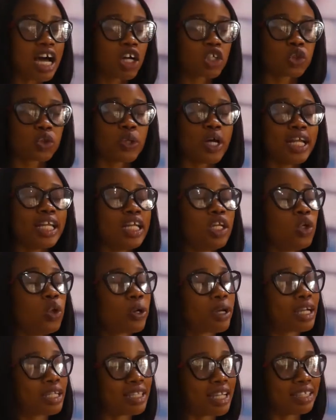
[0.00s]
actually
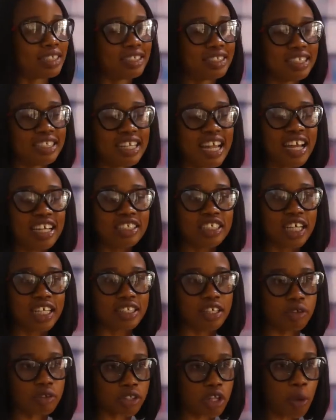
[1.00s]
located in the
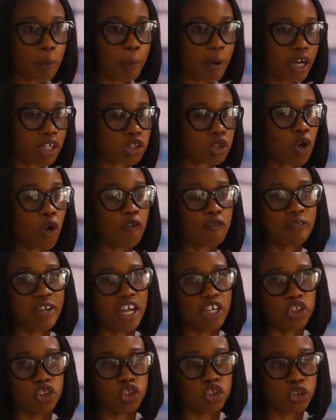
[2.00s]
Niger Delta part of
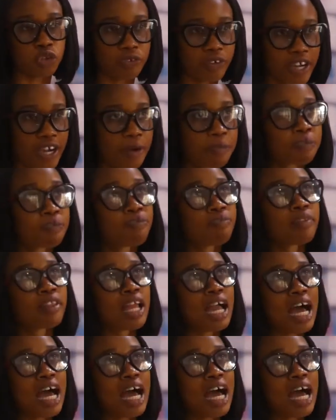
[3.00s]
Nigeria.